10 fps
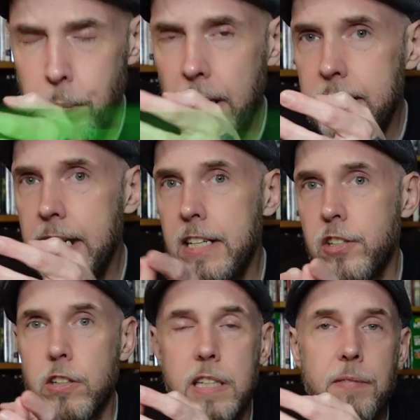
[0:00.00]

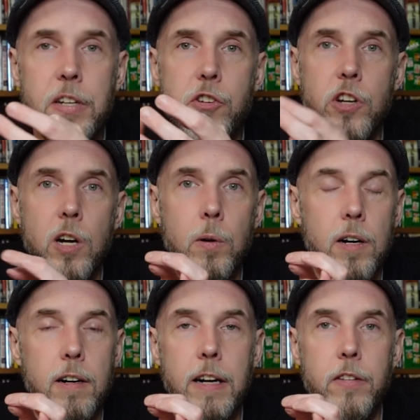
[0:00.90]
podcast, our T V show,
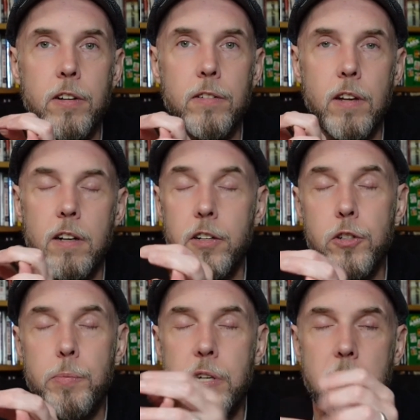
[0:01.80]
our other our
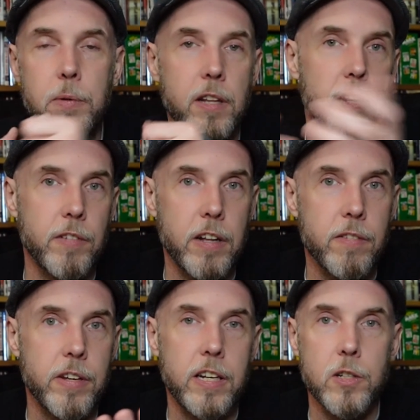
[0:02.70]
YouTube channel with all of our
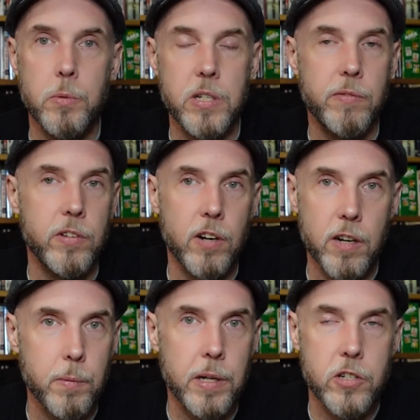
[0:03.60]
other videos, which if you're
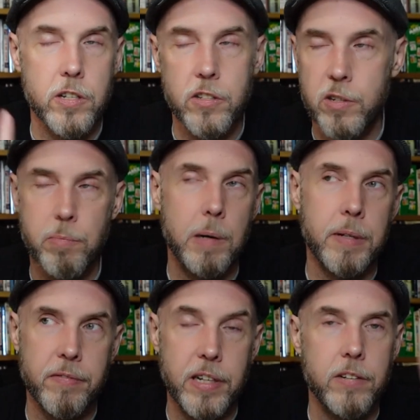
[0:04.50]
already watching this, you
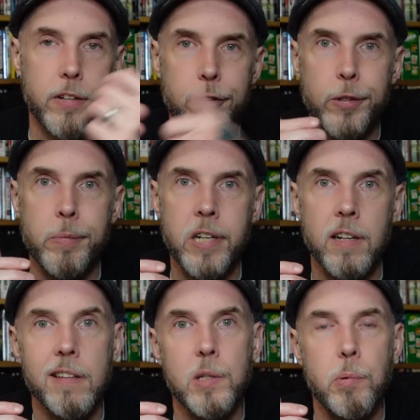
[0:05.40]
probably found our YouTube
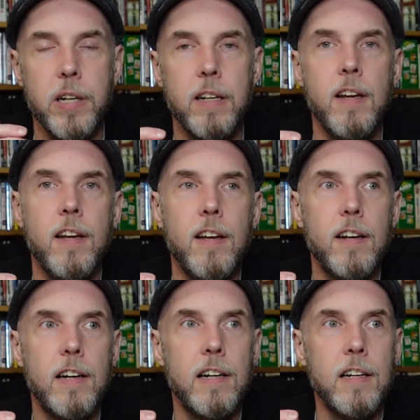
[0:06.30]
channel at this point,
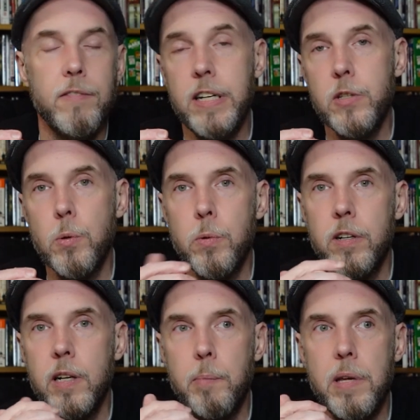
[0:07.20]
uh, events where
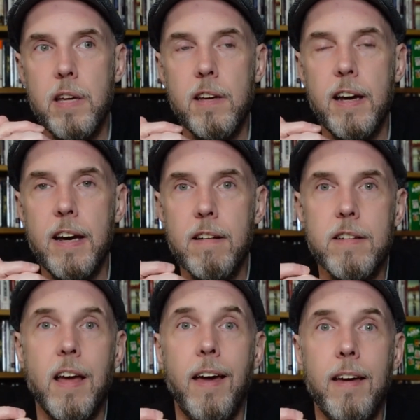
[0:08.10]
we're going to be
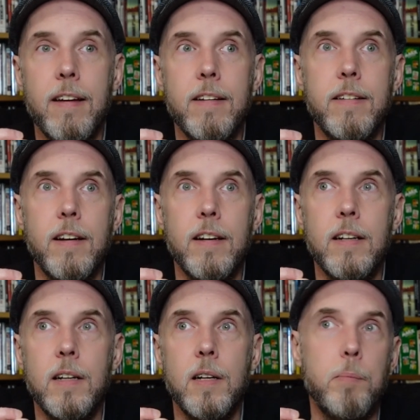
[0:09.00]
at, and
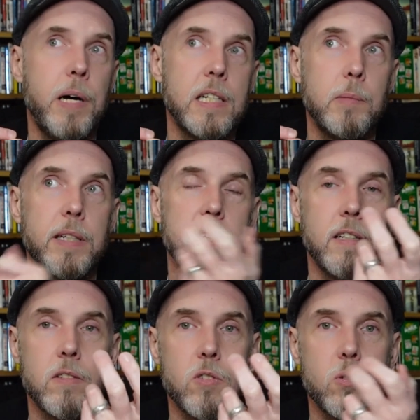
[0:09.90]
uh, possibly
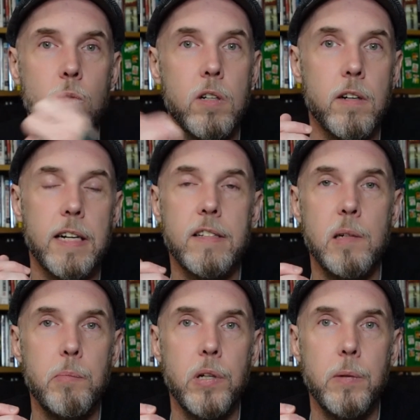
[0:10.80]
a store at
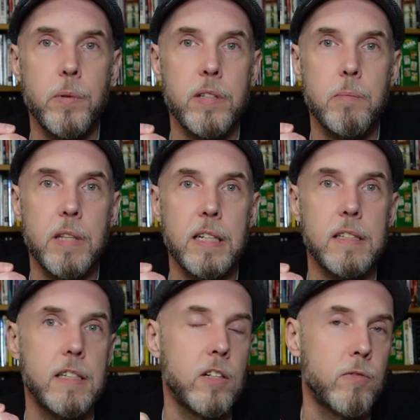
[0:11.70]
some point with some
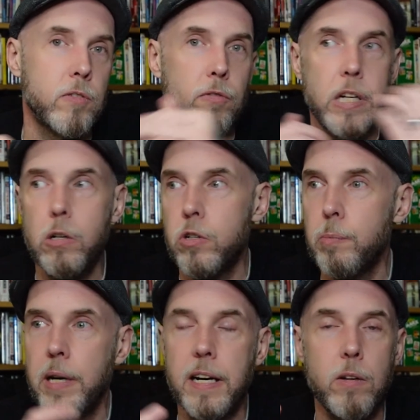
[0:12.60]
things either for free or
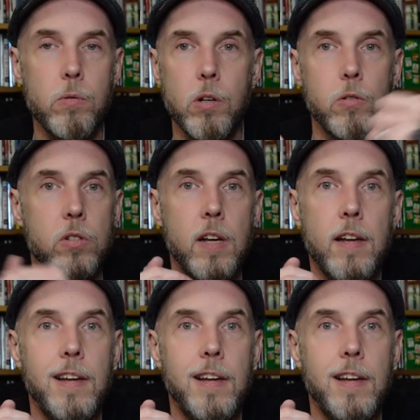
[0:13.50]
to buy. Who knows?